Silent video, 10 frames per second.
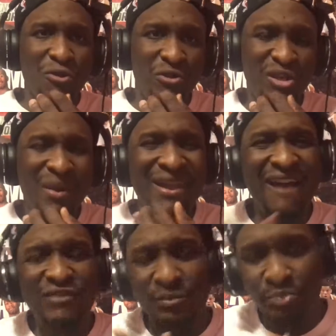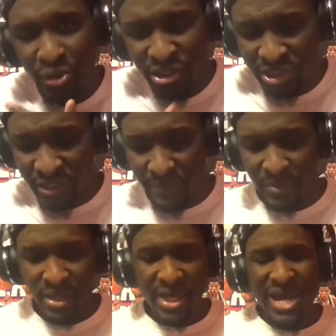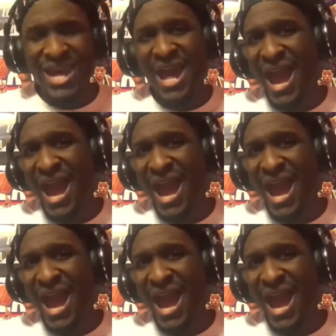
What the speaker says: Somebody has to push him. He